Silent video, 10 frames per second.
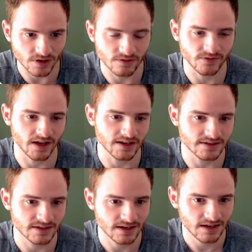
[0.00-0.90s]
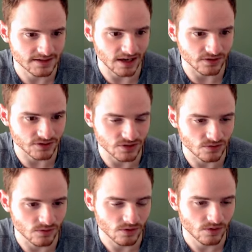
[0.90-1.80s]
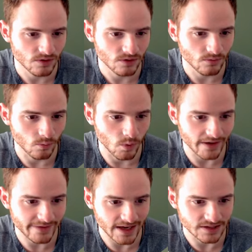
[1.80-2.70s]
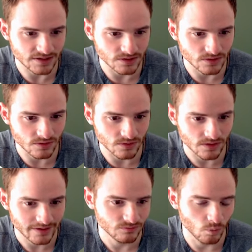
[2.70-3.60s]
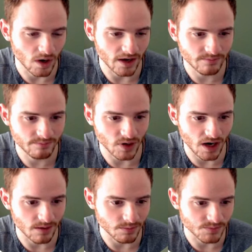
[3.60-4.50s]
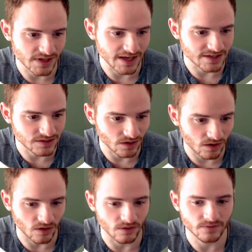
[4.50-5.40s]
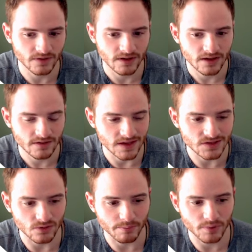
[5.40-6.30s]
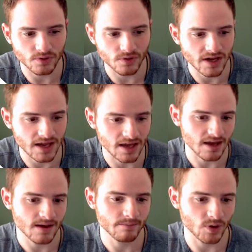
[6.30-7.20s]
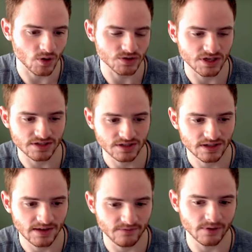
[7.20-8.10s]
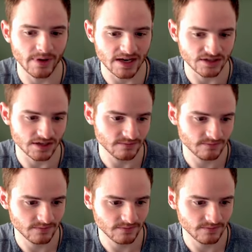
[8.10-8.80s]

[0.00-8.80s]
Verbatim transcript: Sofas tells you what they do, what problems they solve, these are free purchase information,